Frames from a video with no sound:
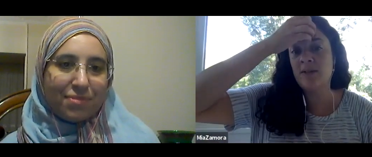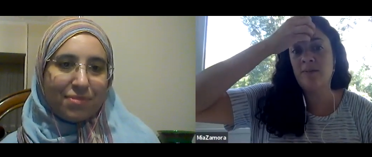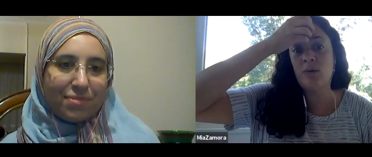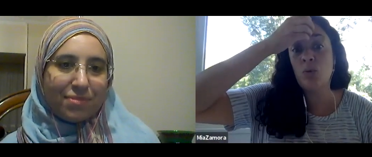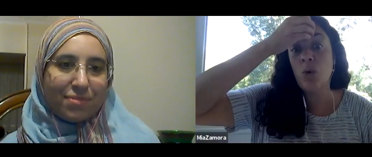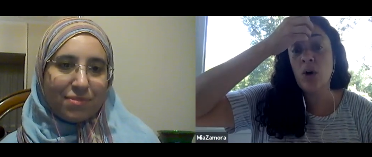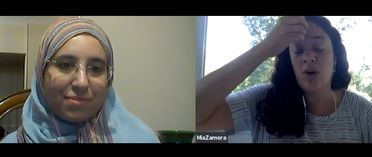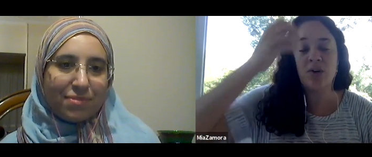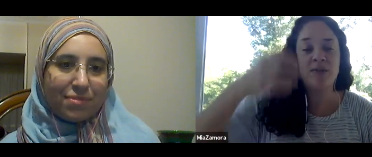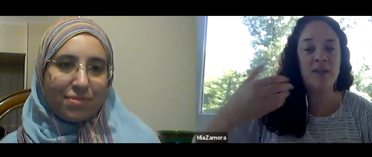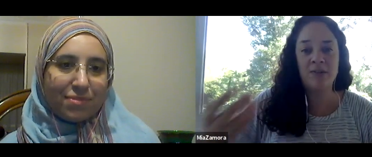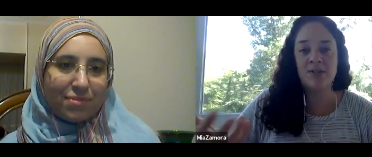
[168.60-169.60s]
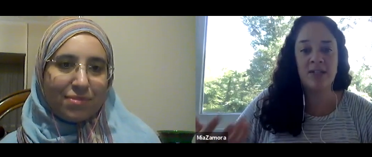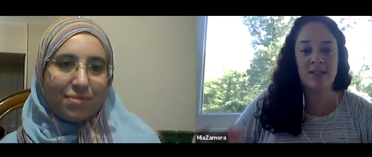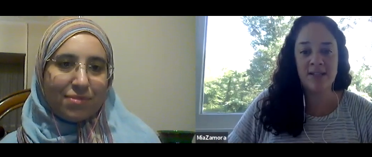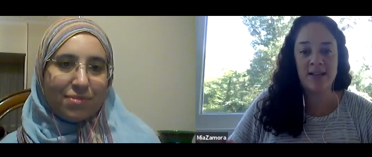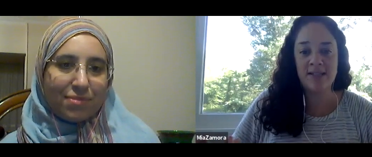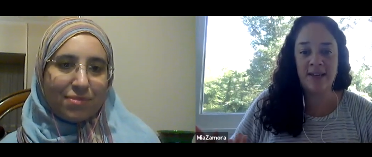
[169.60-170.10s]
Speaker 1: of the work that you're
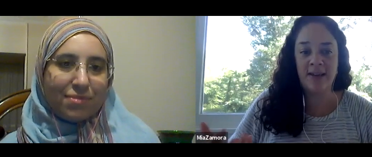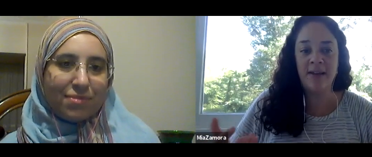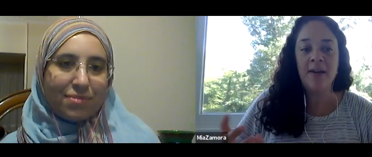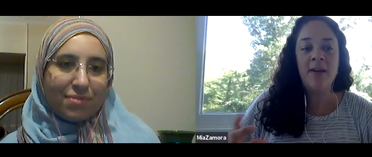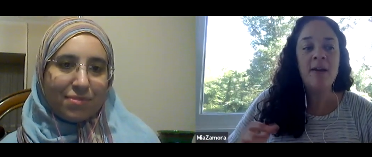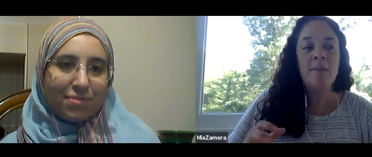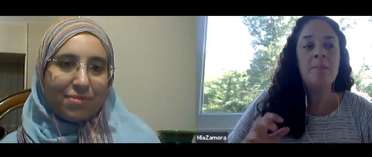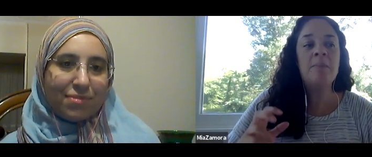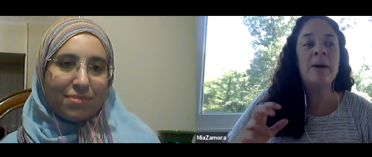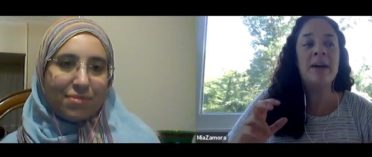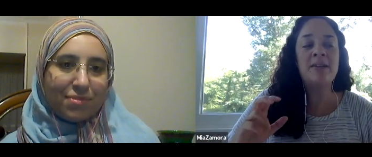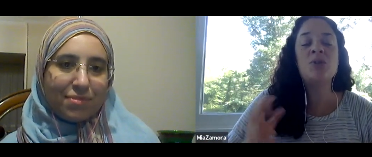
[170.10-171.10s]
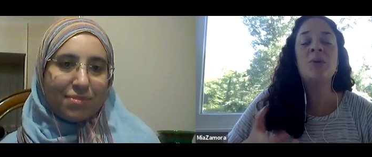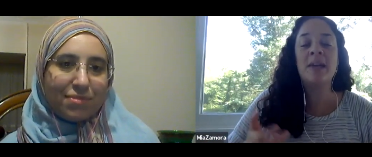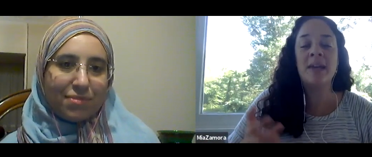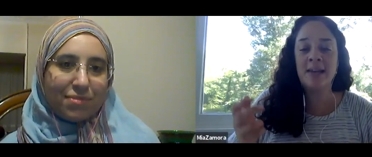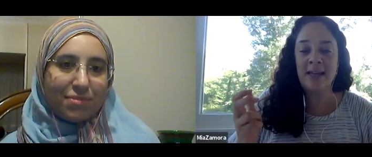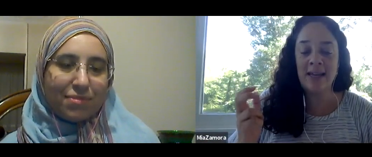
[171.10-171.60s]
discussing, mm-hmm. but
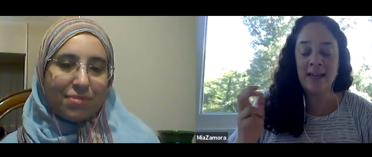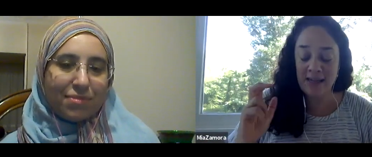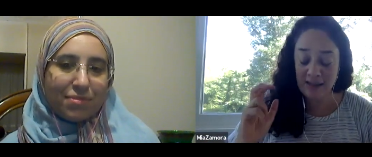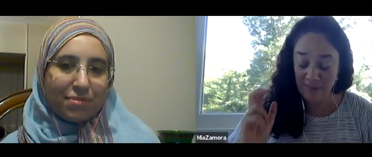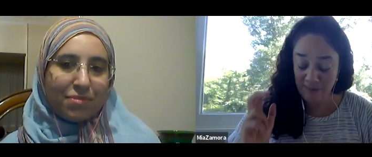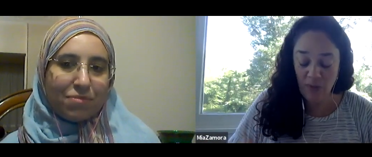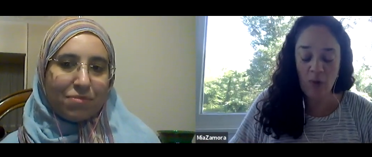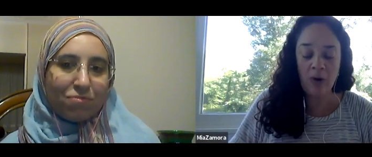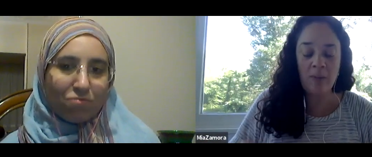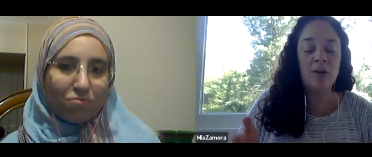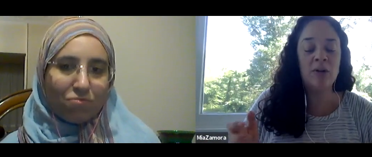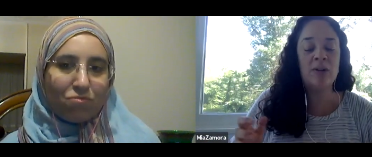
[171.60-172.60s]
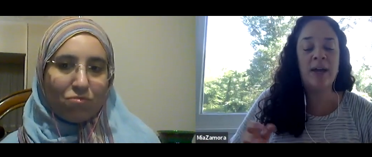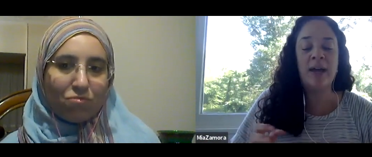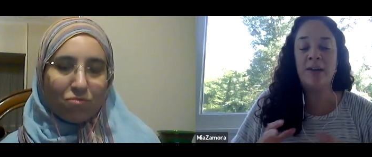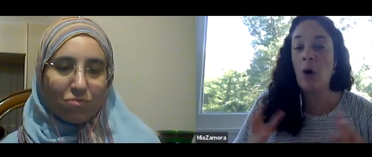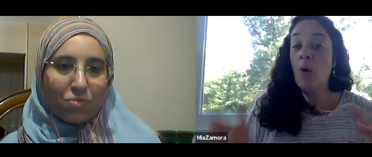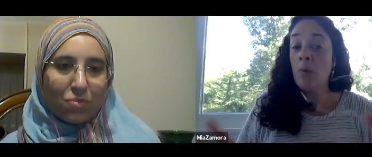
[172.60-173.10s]
doing it in an informal
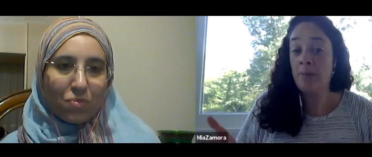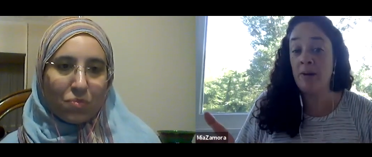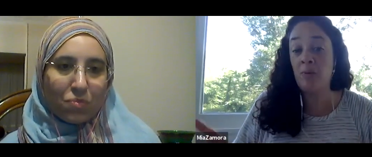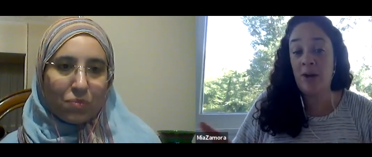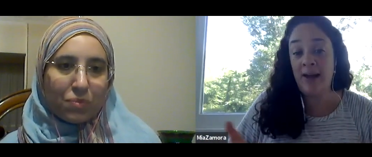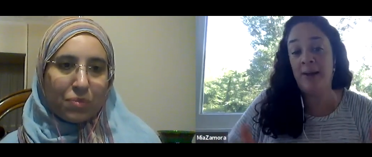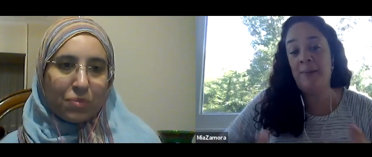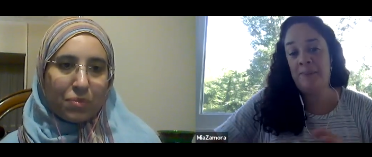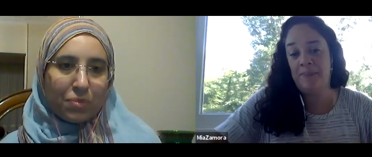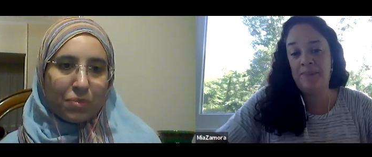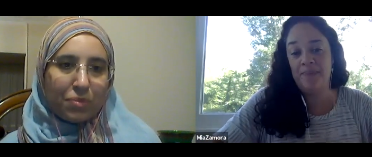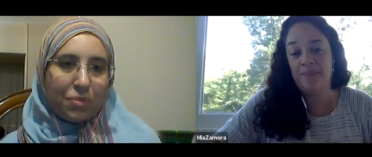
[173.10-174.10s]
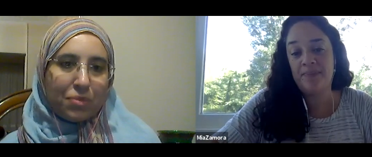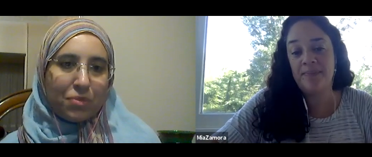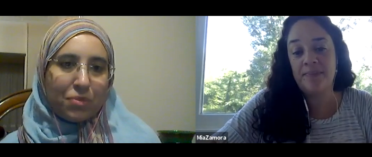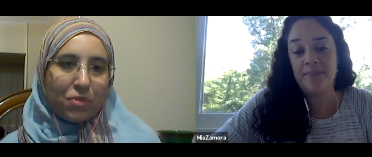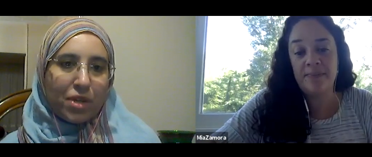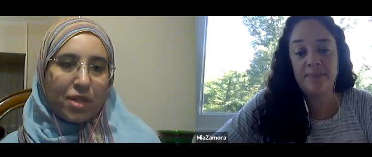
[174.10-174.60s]
and open way.
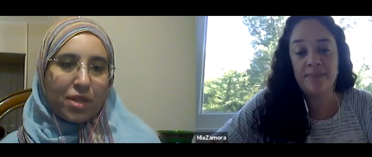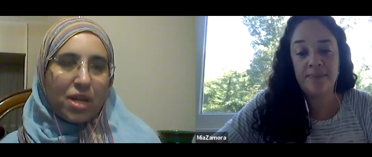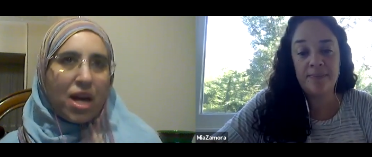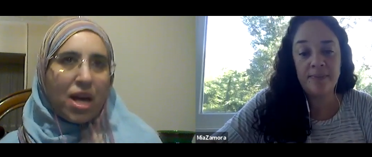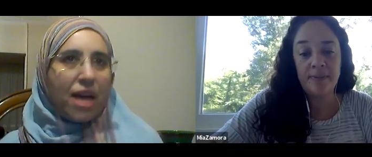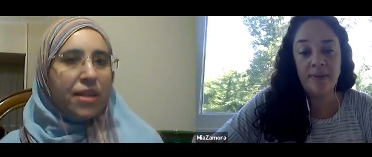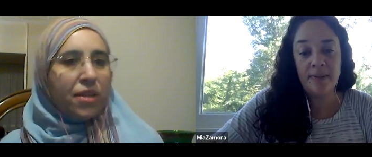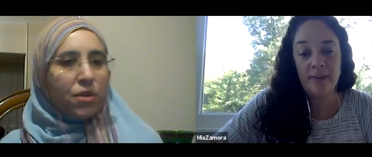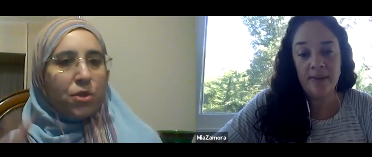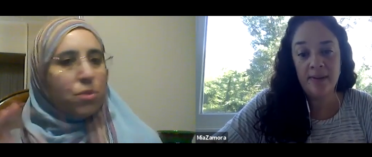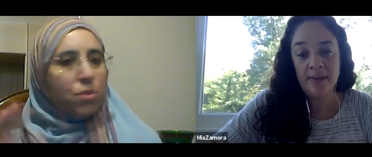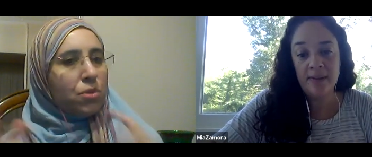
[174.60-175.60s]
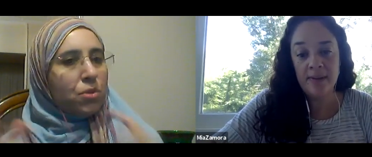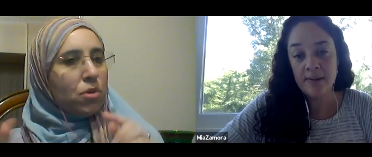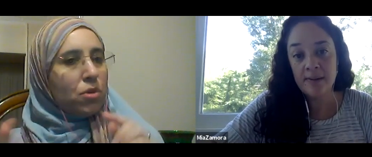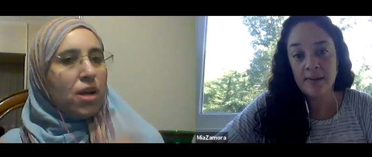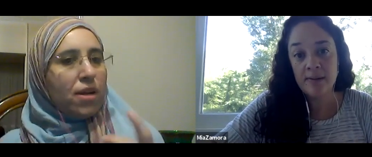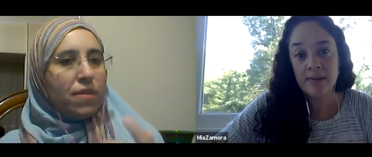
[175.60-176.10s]
Speaker 2: Right. And neither you nor
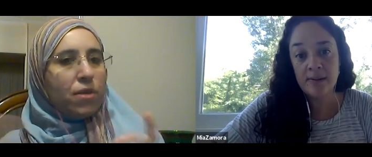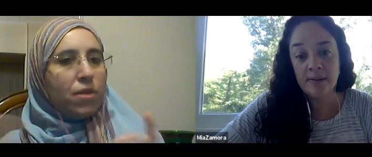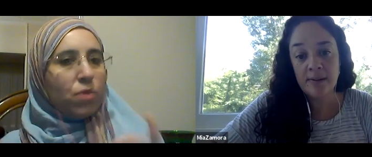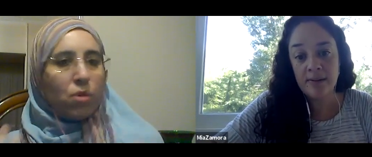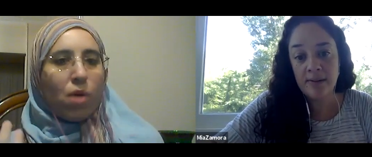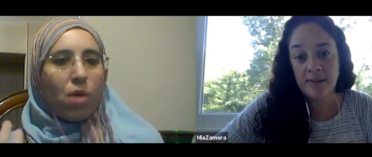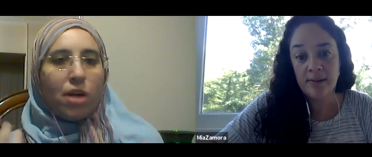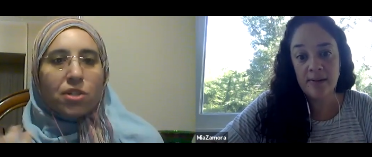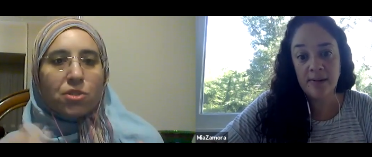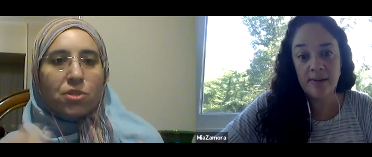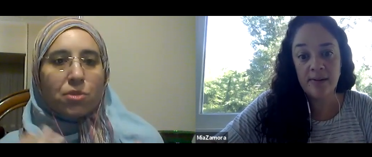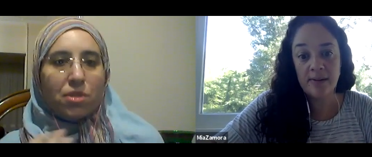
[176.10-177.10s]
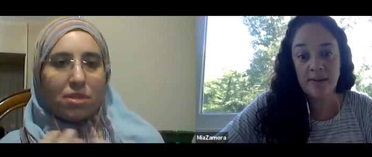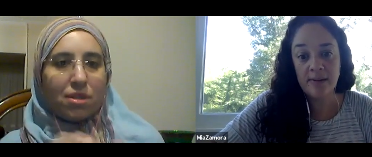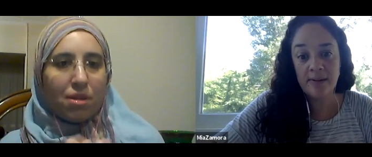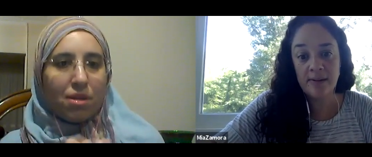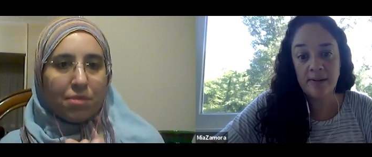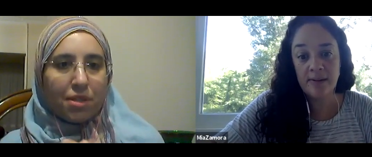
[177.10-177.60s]
I, I think, require students to
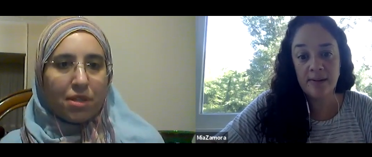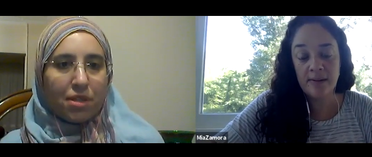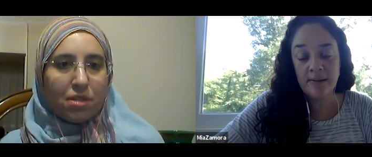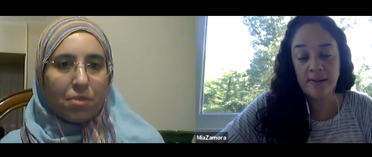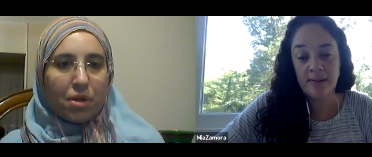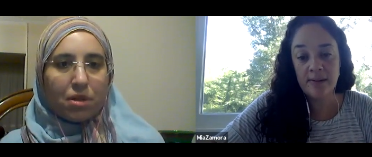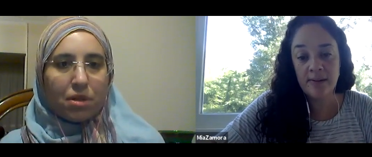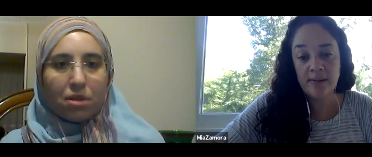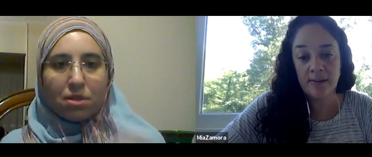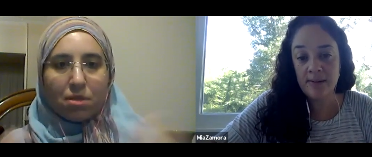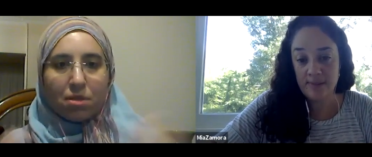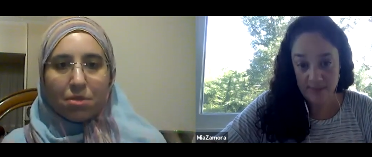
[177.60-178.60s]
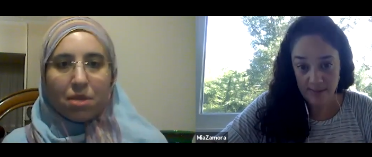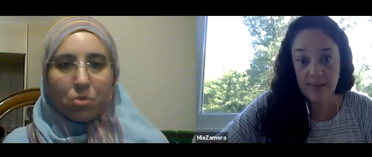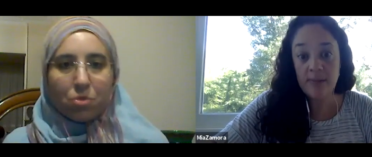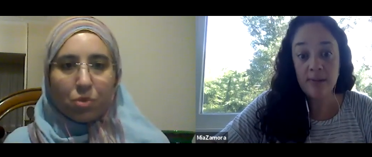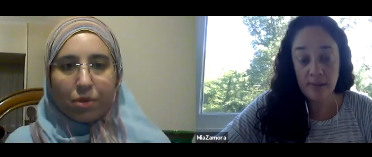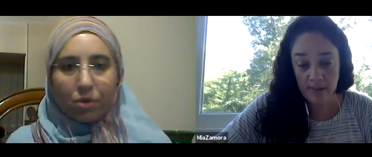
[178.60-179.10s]
come to these, but Sometimes
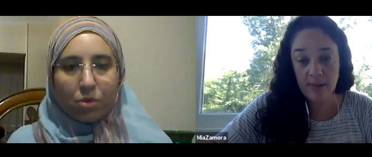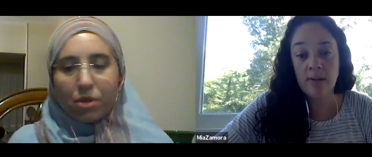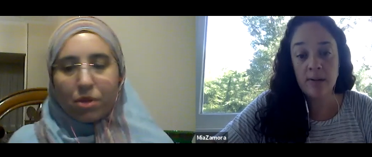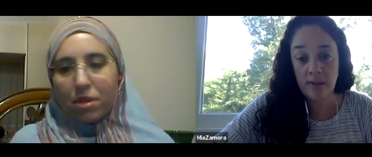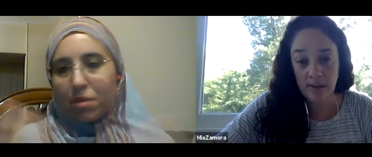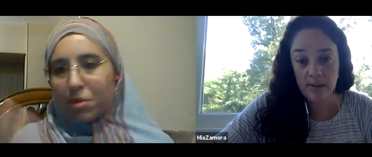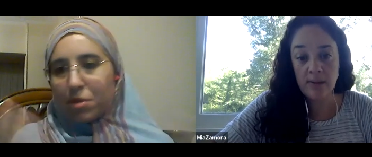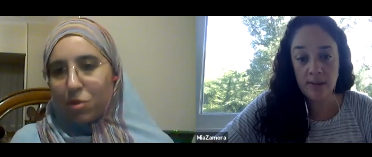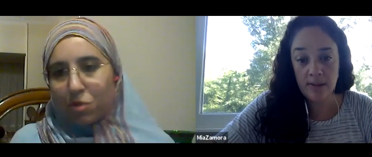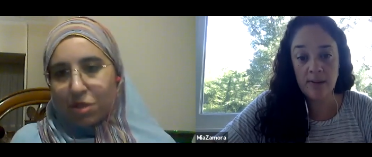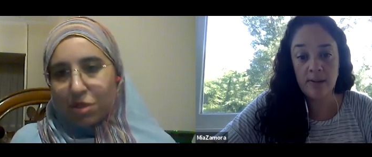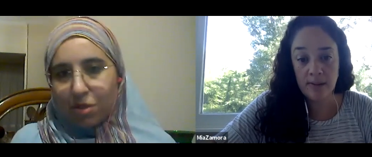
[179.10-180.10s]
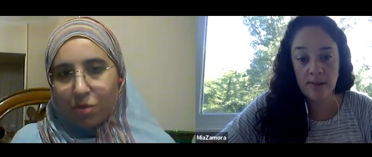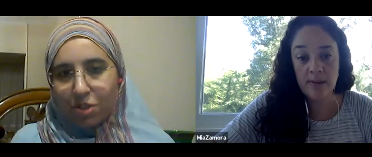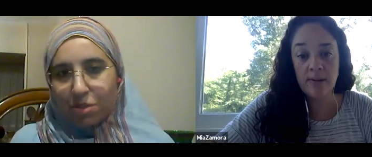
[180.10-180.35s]
we record them and students can watch